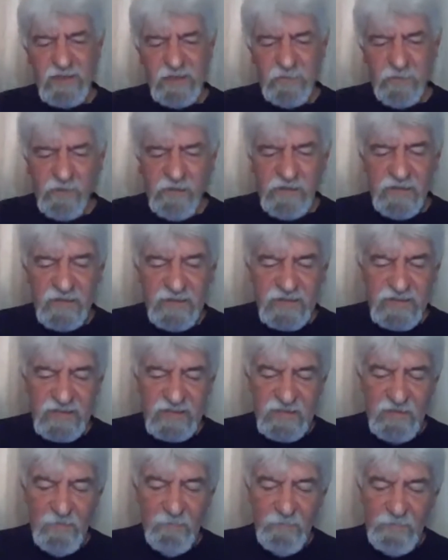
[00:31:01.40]
friend. It
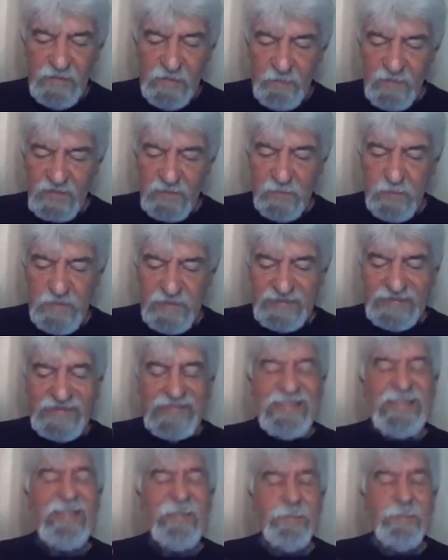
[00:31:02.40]
says there must be a
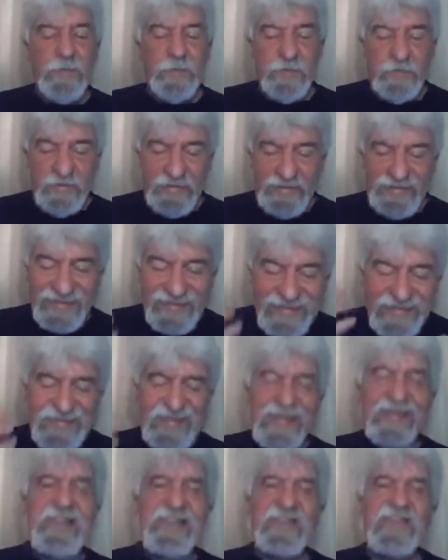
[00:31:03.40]
deep
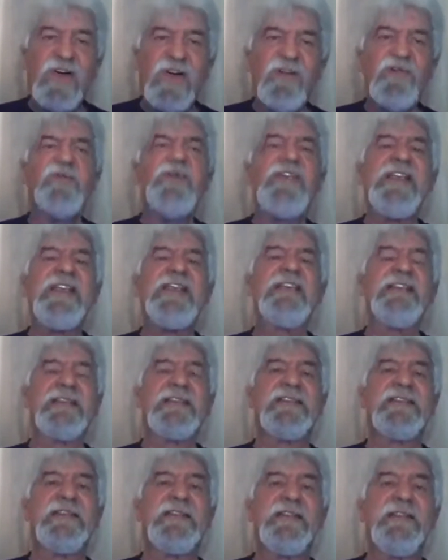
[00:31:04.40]
sense of
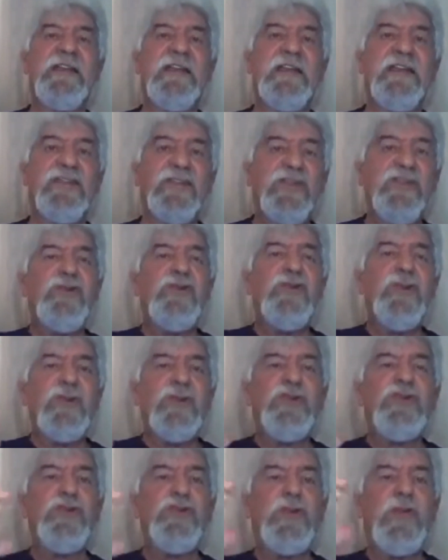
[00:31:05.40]
weakness. Can
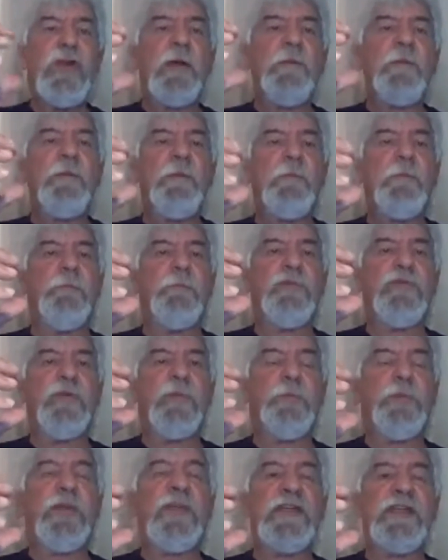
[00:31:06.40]
you come to a
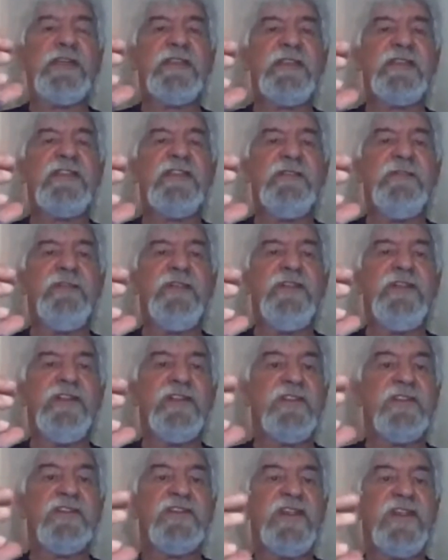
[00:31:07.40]
place this evening
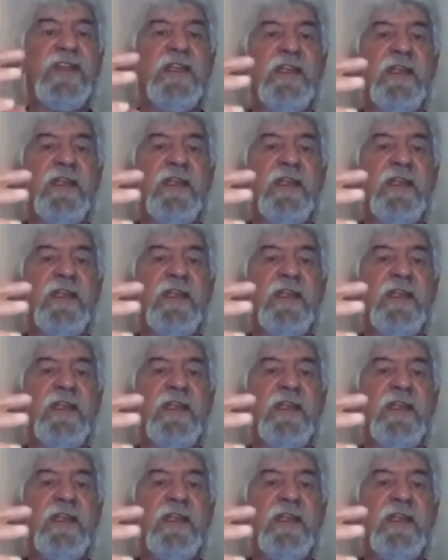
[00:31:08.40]
and to say,